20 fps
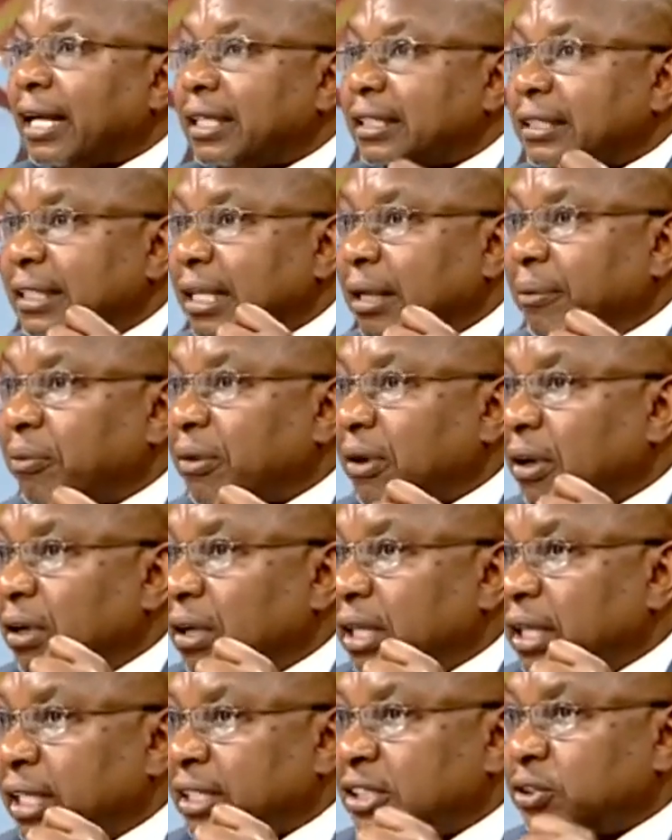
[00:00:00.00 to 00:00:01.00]
Some
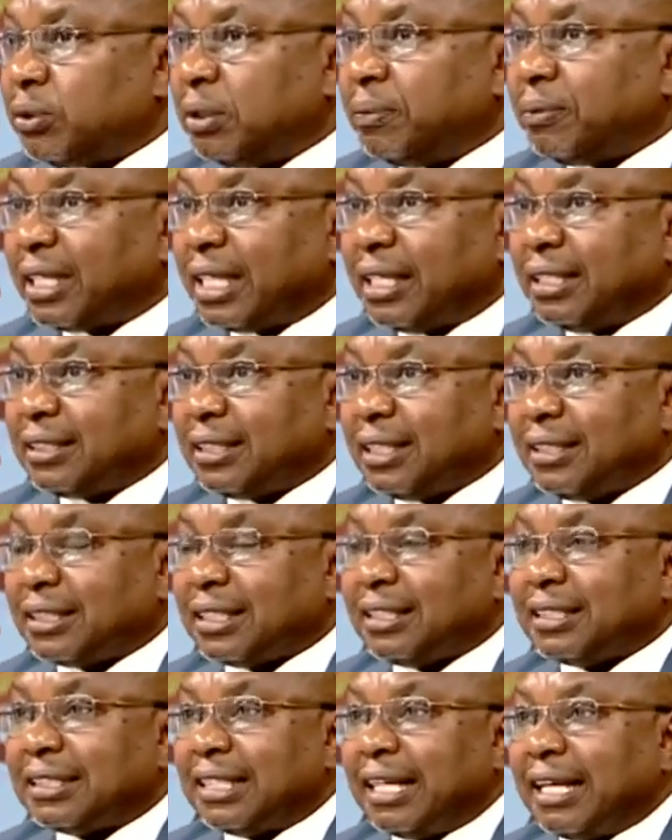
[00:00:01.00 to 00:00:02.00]
extreme cases
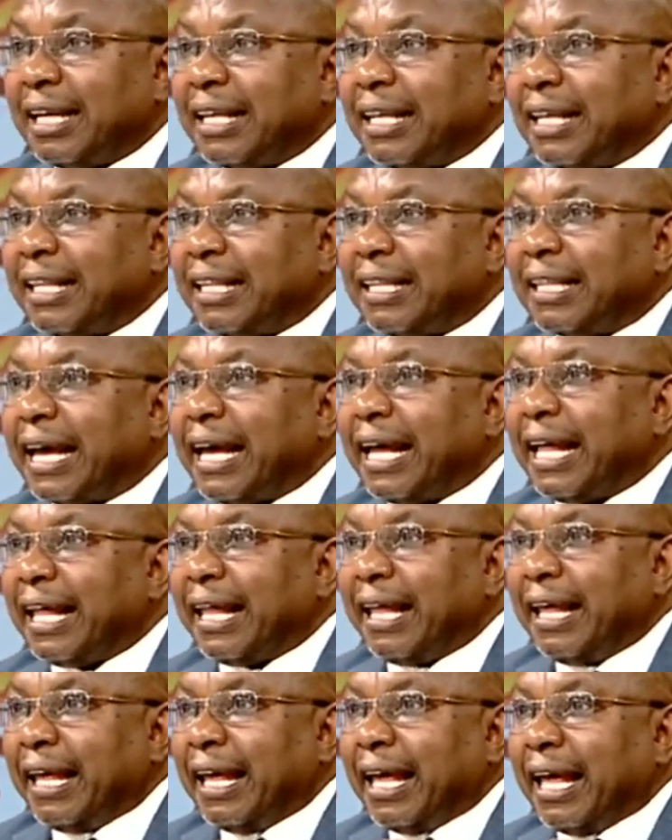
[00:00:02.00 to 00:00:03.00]
is
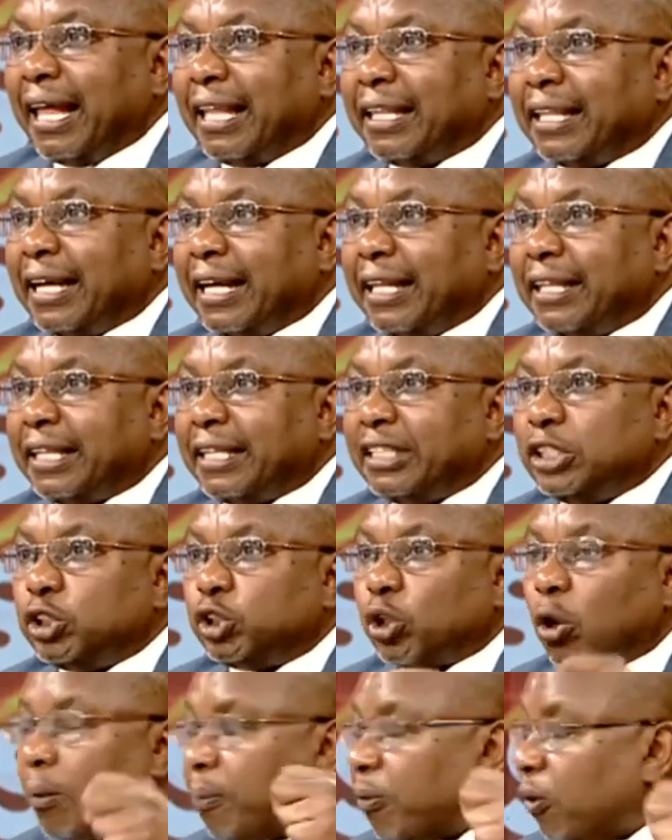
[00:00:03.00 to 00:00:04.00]
the
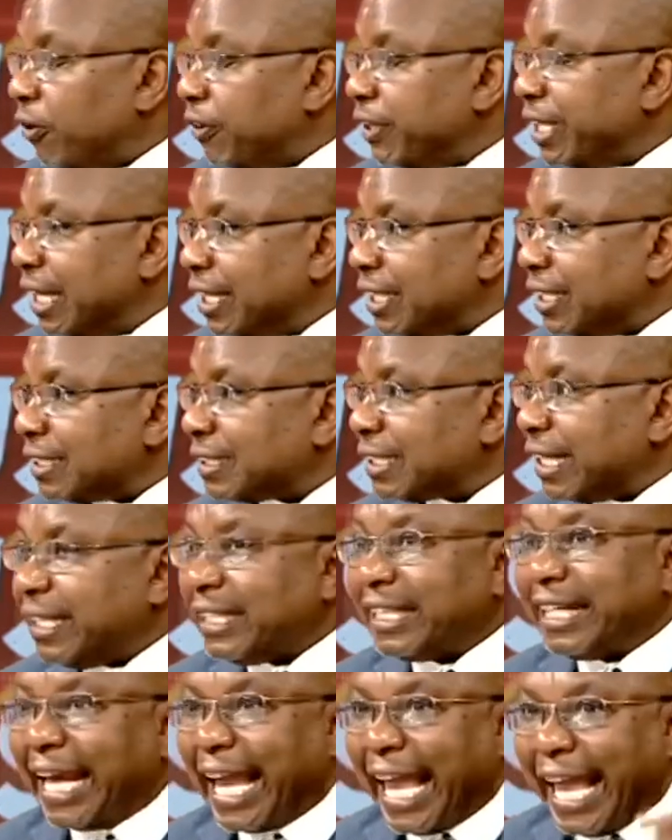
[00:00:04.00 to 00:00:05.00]
job on the other
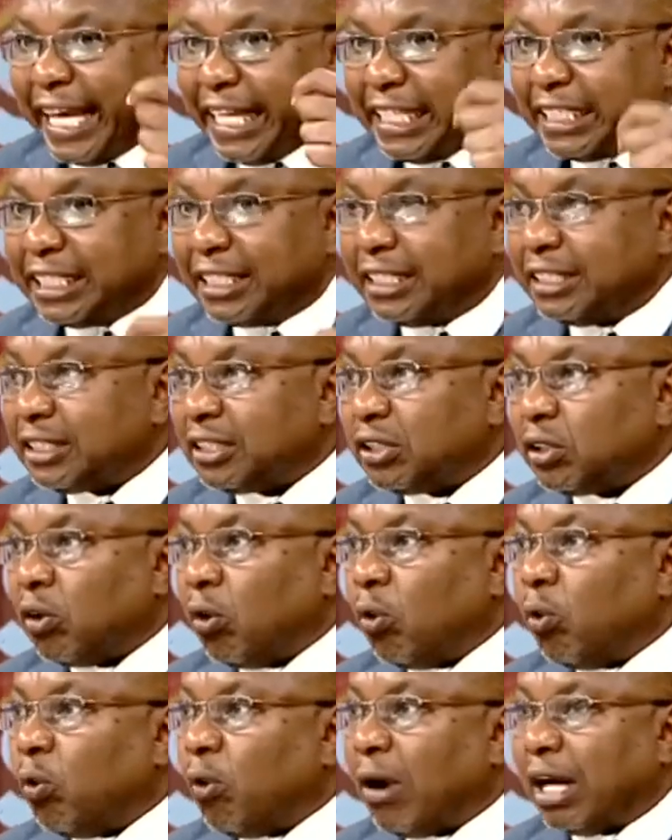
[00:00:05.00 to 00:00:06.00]
side, the agents
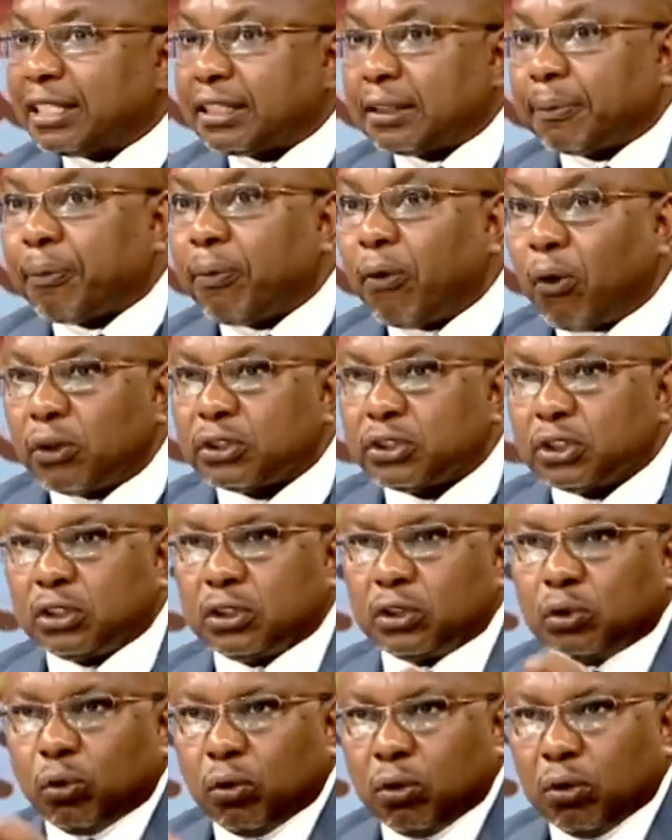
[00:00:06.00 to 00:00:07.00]
who are
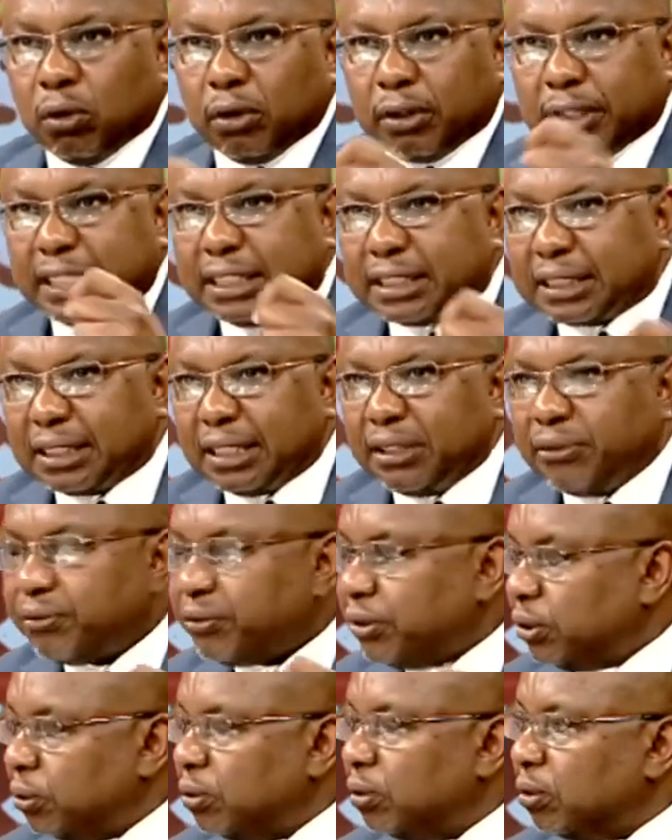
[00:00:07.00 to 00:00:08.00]
supposed to receive
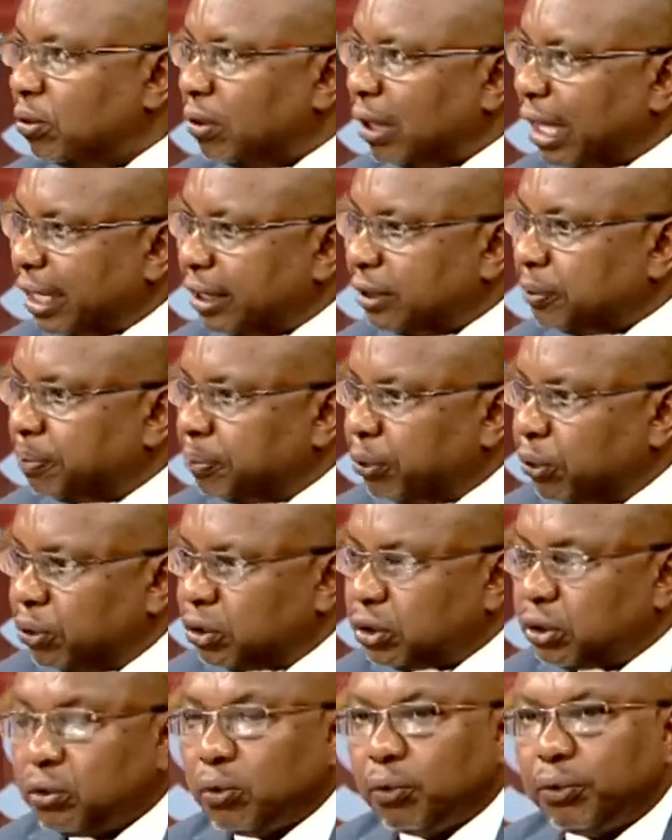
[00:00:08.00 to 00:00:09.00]
you and
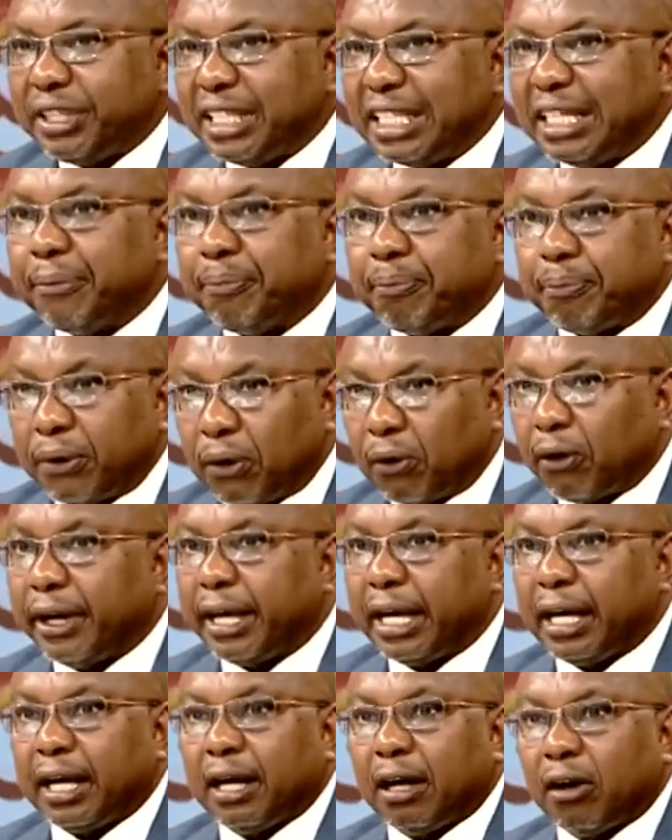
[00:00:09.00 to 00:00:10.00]
put you with the
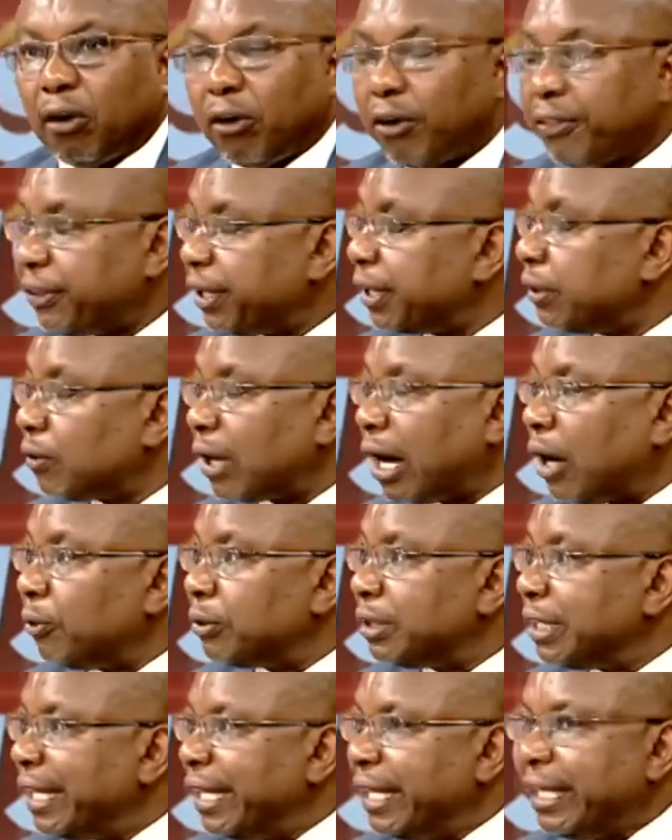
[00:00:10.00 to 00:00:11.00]
employer on the
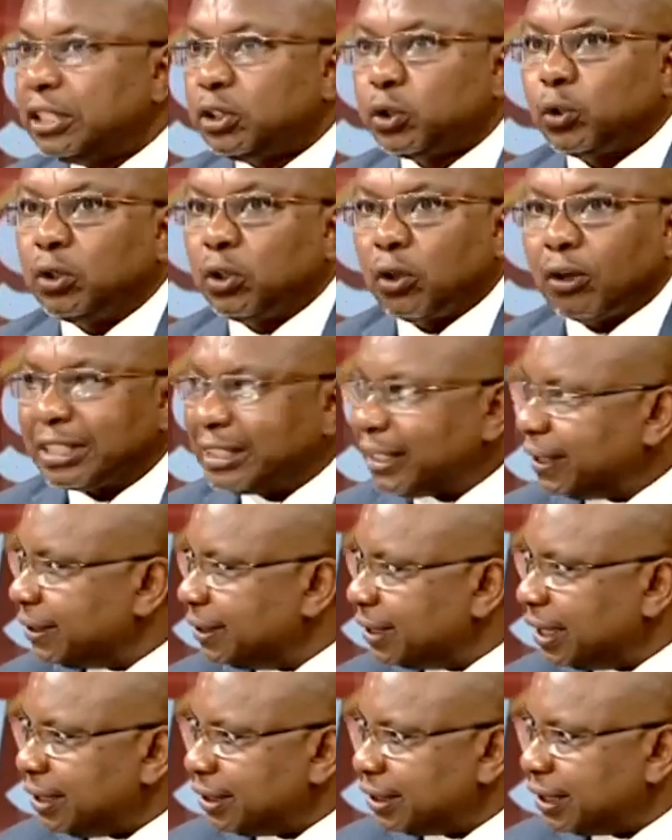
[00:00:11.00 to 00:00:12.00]
ground do not
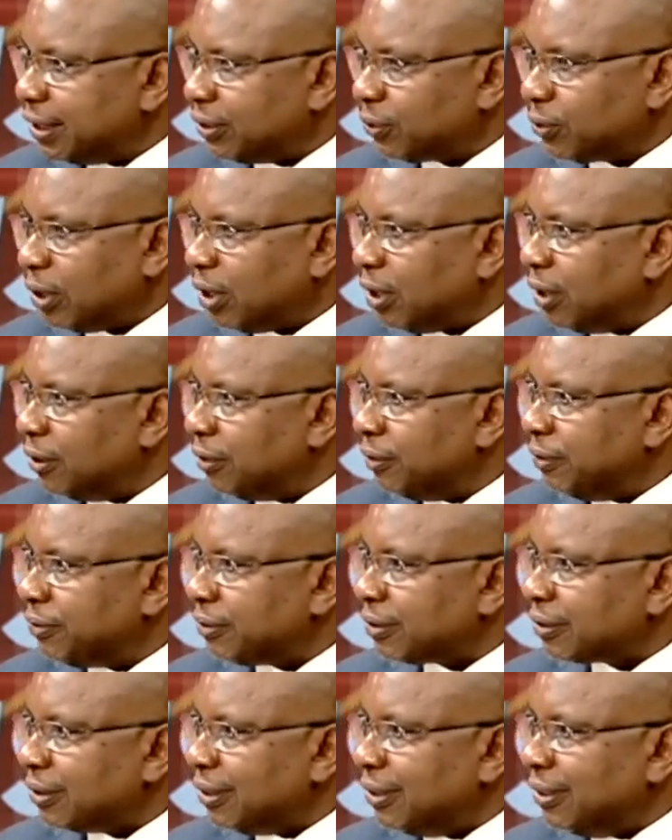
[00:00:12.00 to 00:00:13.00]
exist as well.
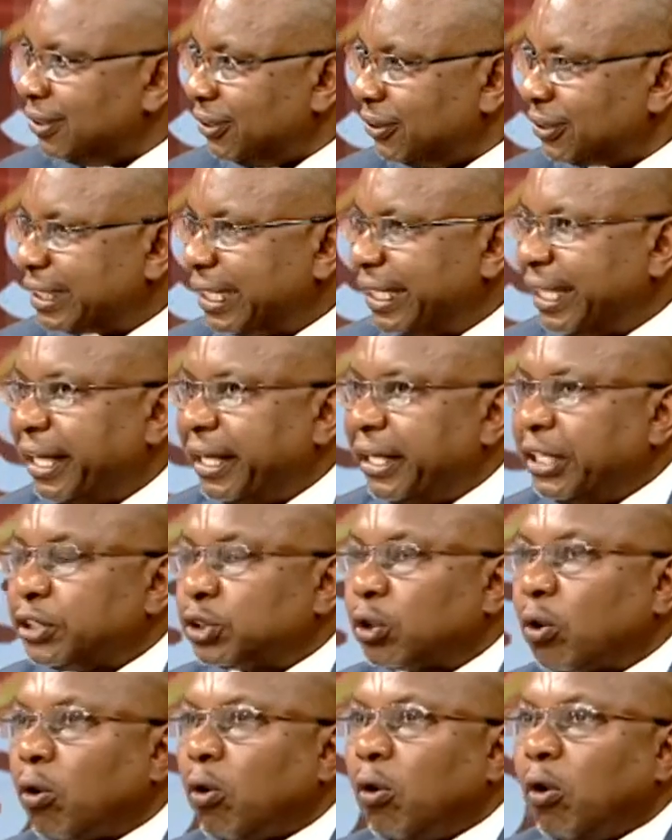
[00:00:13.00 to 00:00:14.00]
You see,
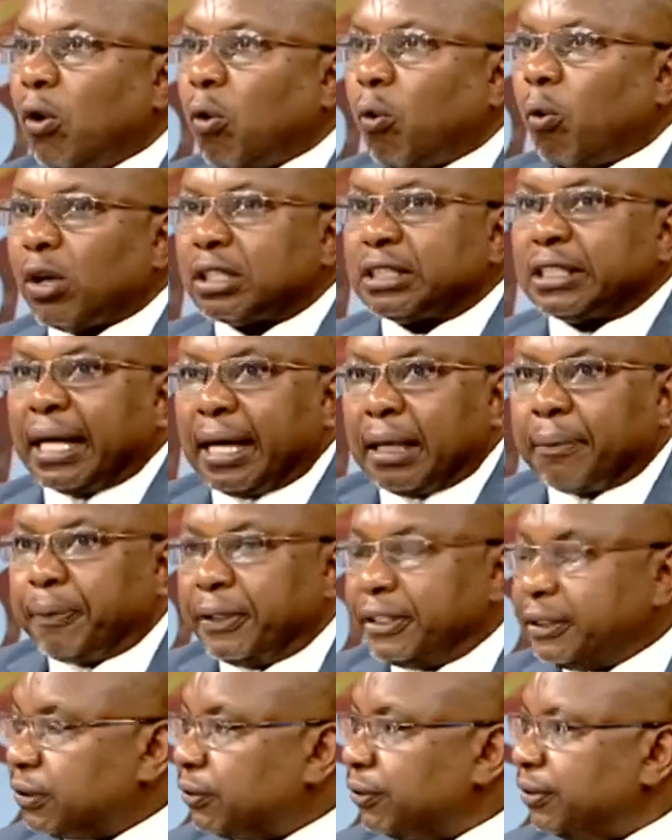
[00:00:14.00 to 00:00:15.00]
so what
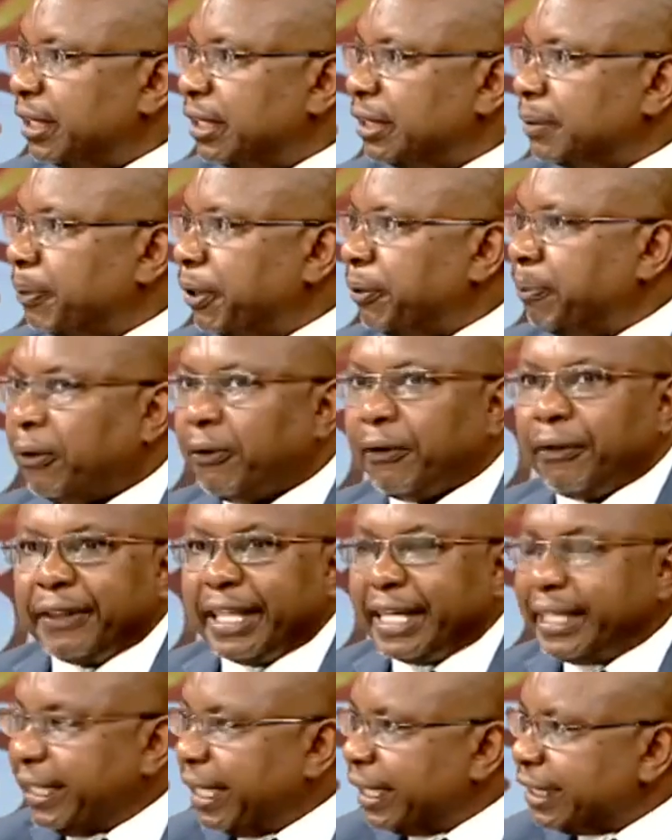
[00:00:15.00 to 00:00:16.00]
happens to these people?
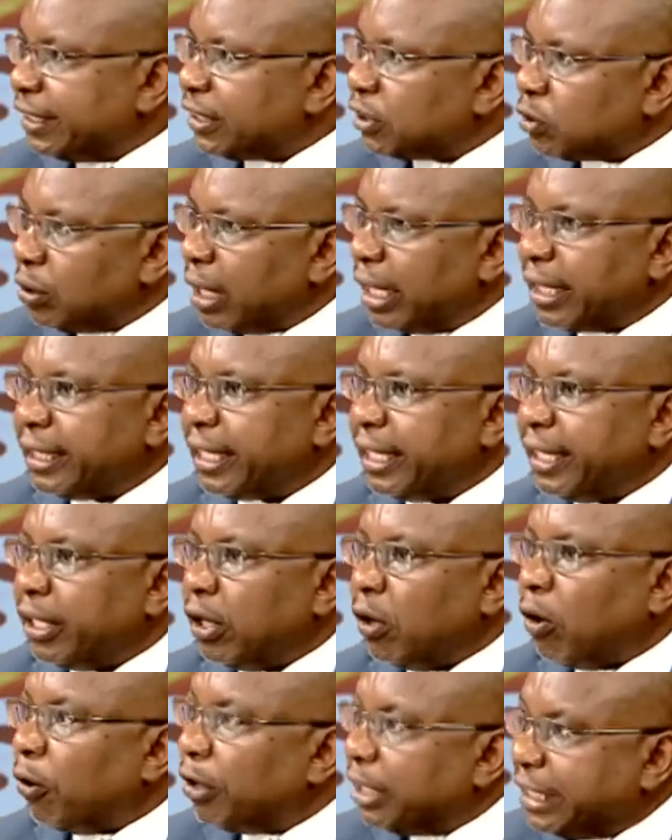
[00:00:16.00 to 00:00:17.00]
They get stranded
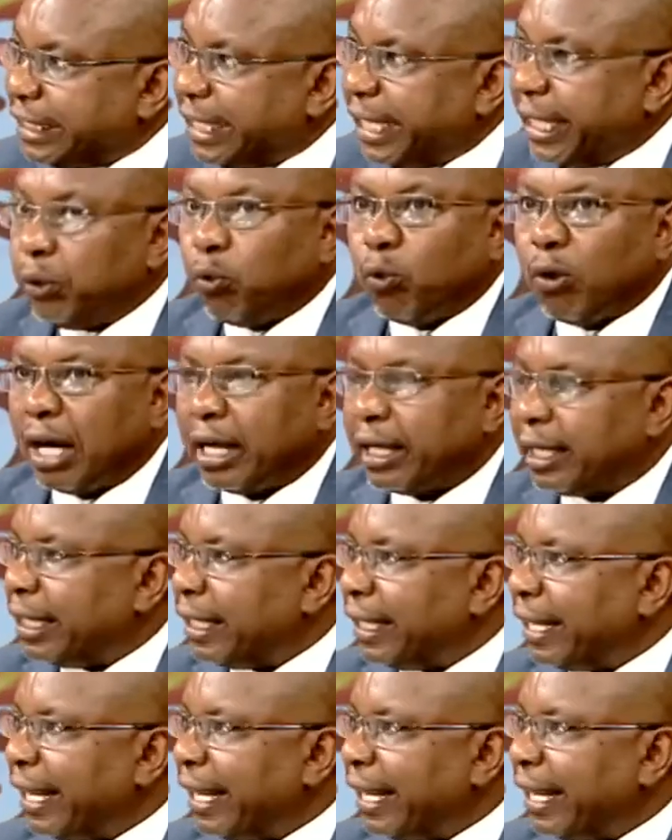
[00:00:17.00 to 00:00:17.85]
on day one.